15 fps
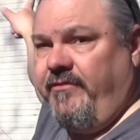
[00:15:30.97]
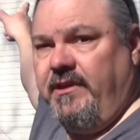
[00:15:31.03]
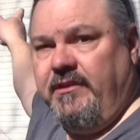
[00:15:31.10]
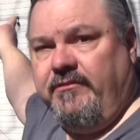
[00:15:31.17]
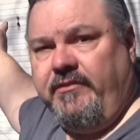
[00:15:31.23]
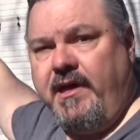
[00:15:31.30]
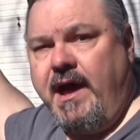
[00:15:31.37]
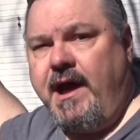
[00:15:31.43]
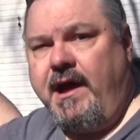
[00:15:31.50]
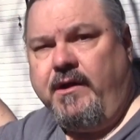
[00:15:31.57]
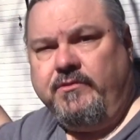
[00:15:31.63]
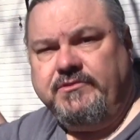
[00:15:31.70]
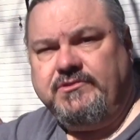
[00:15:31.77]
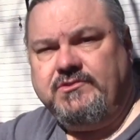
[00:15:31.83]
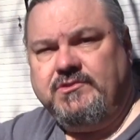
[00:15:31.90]
feeds the
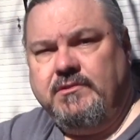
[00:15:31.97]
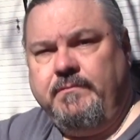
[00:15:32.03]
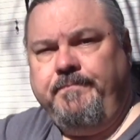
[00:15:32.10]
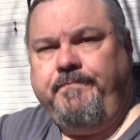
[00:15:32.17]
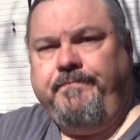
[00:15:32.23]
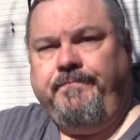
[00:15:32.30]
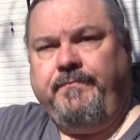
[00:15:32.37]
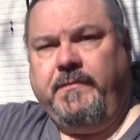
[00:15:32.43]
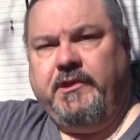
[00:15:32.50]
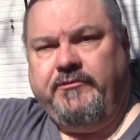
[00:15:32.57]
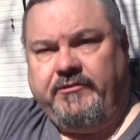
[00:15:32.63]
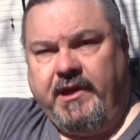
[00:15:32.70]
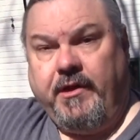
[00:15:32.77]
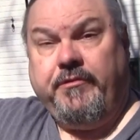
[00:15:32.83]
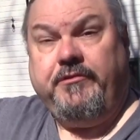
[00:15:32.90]
house,
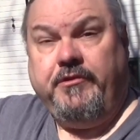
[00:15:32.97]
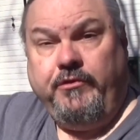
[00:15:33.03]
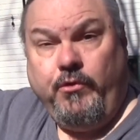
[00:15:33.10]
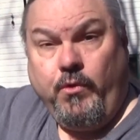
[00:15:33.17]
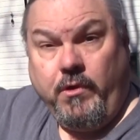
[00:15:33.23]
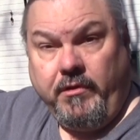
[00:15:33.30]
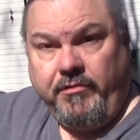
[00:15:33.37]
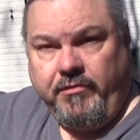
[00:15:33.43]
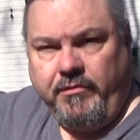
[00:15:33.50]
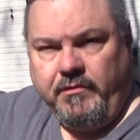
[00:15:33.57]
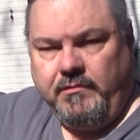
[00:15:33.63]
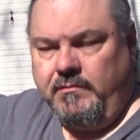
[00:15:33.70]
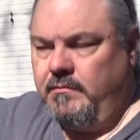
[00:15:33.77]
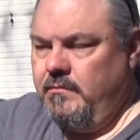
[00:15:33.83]
south to north.